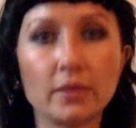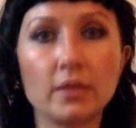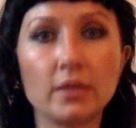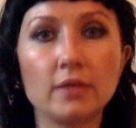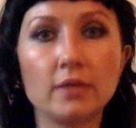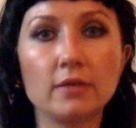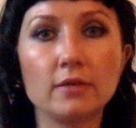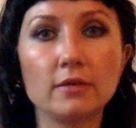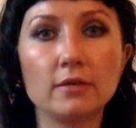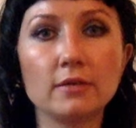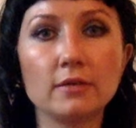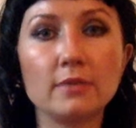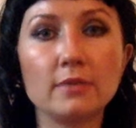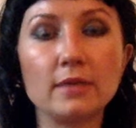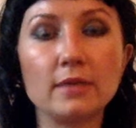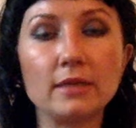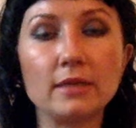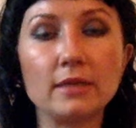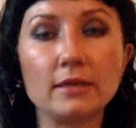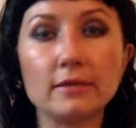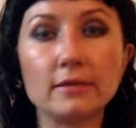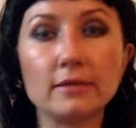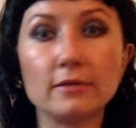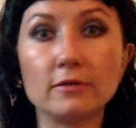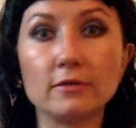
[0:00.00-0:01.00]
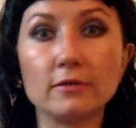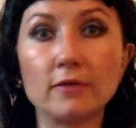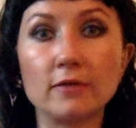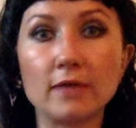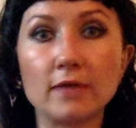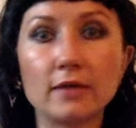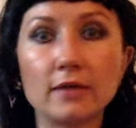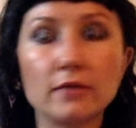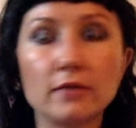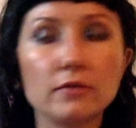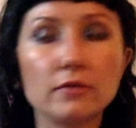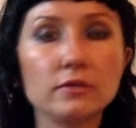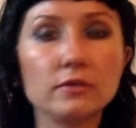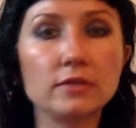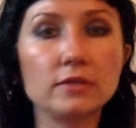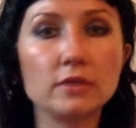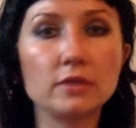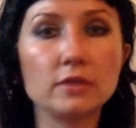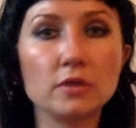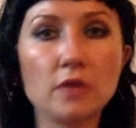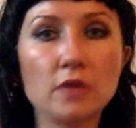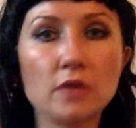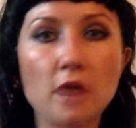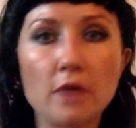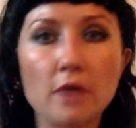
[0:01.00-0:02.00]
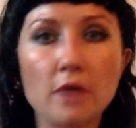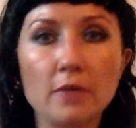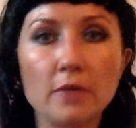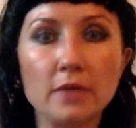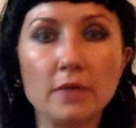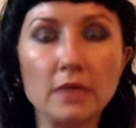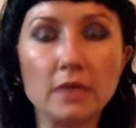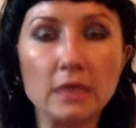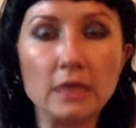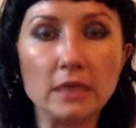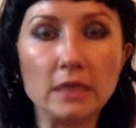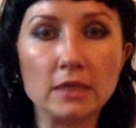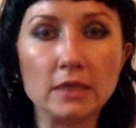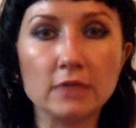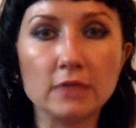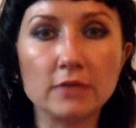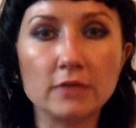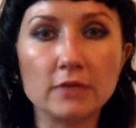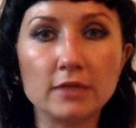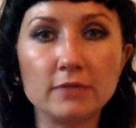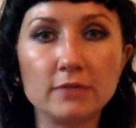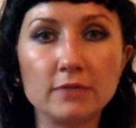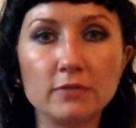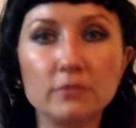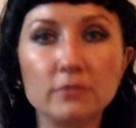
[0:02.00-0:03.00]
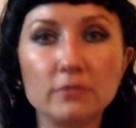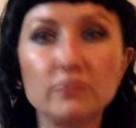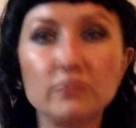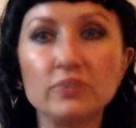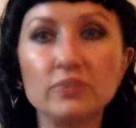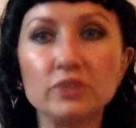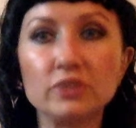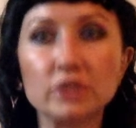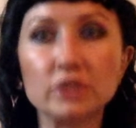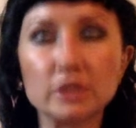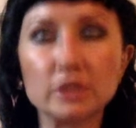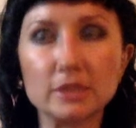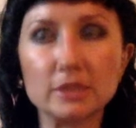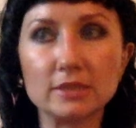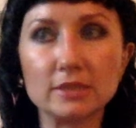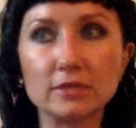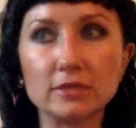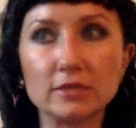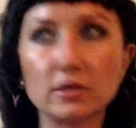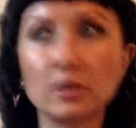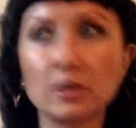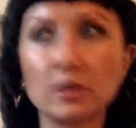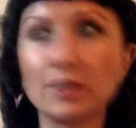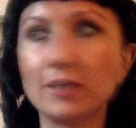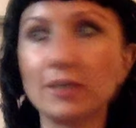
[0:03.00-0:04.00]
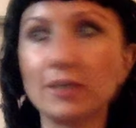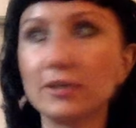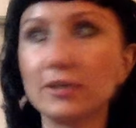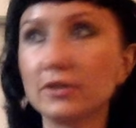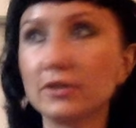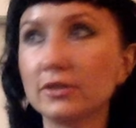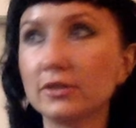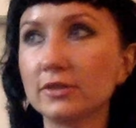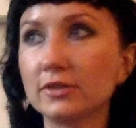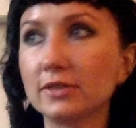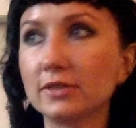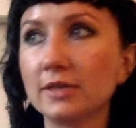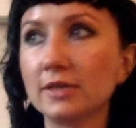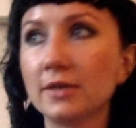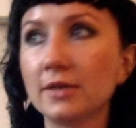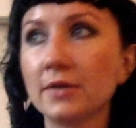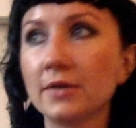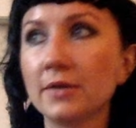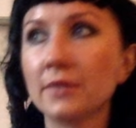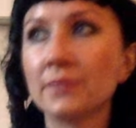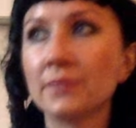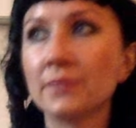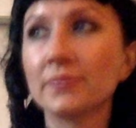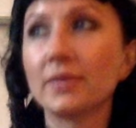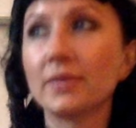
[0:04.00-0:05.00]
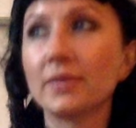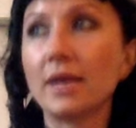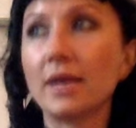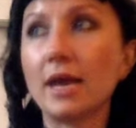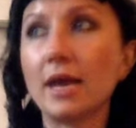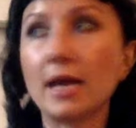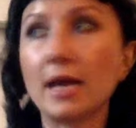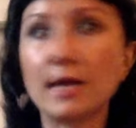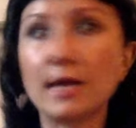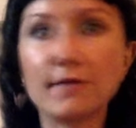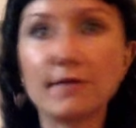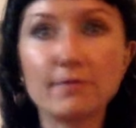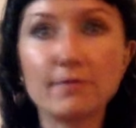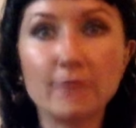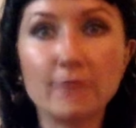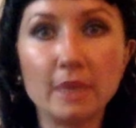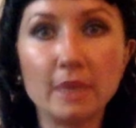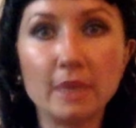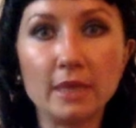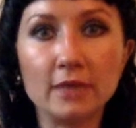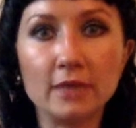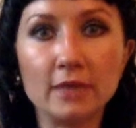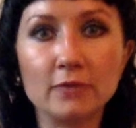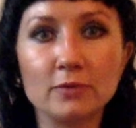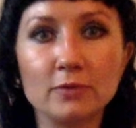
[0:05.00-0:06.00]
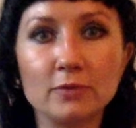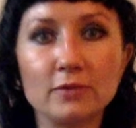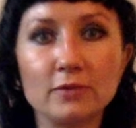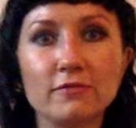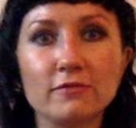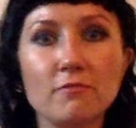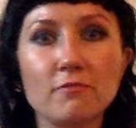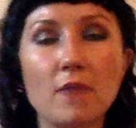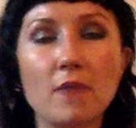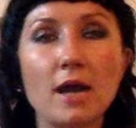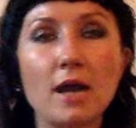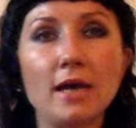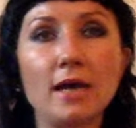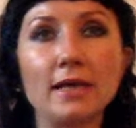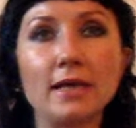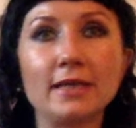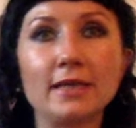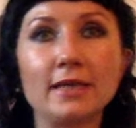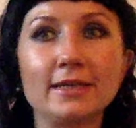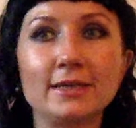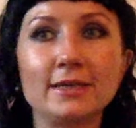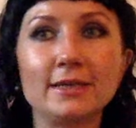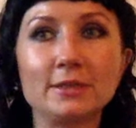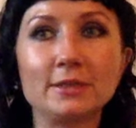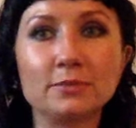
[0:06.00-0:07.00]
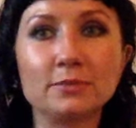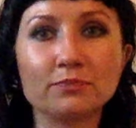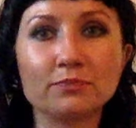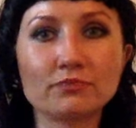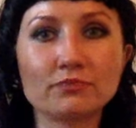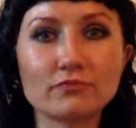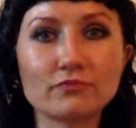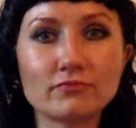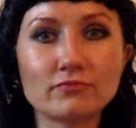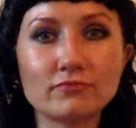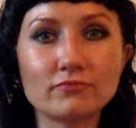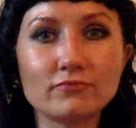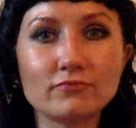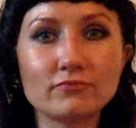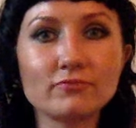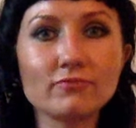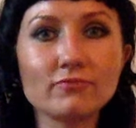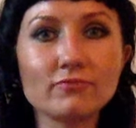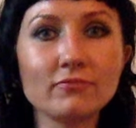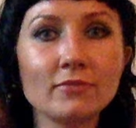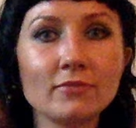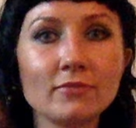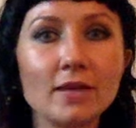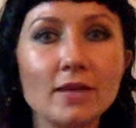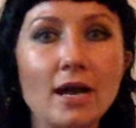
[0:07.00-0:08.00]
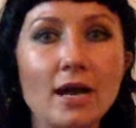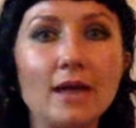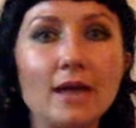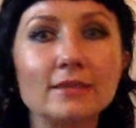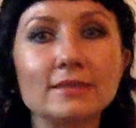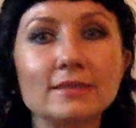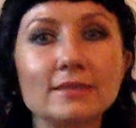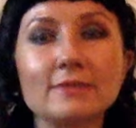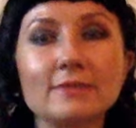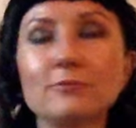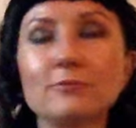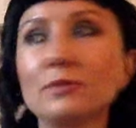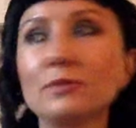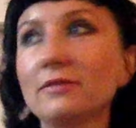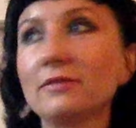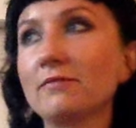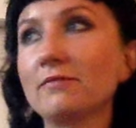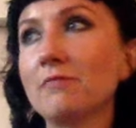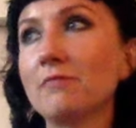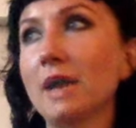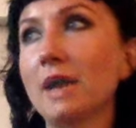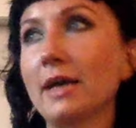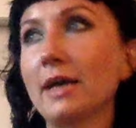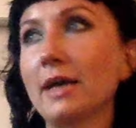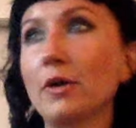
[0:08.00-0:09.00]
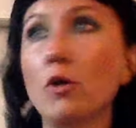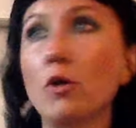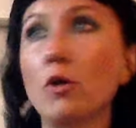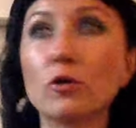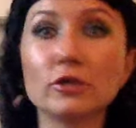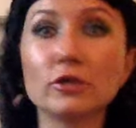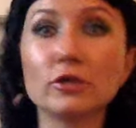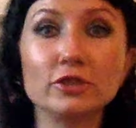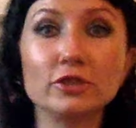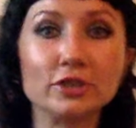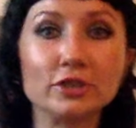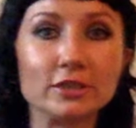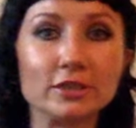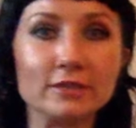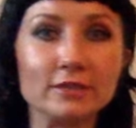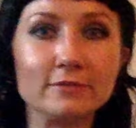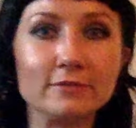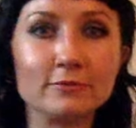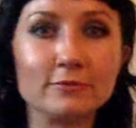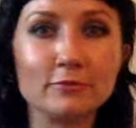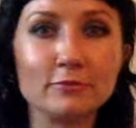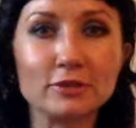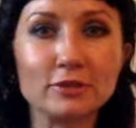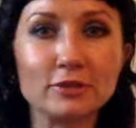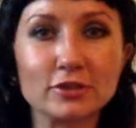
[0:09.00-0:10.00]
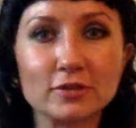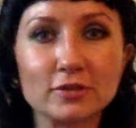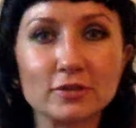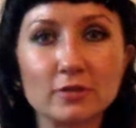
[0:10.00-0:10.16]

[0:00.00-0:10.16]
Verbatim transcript: Little by little, I cannot tell you how many incredible visions and connections I have made with my uh, and with my origin, which is